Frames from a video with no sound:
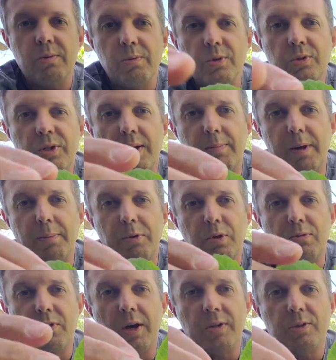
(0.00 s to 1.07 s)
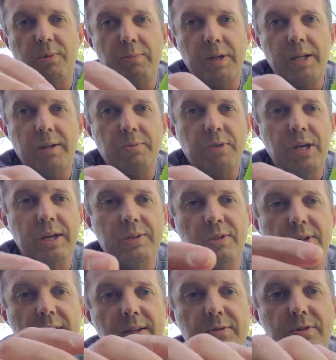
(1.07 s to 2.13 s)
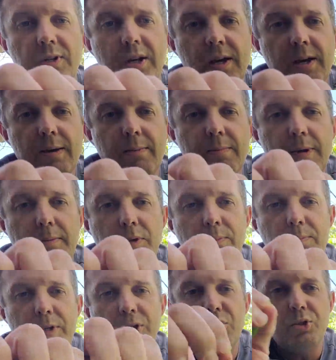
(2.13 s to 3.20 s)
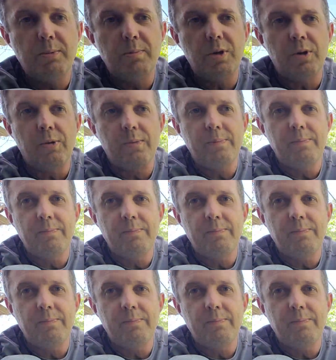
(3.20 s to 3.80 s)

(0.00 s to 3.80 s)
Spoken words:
or say maybe you've got some medium-sized leaves, maybe you pinch the middle.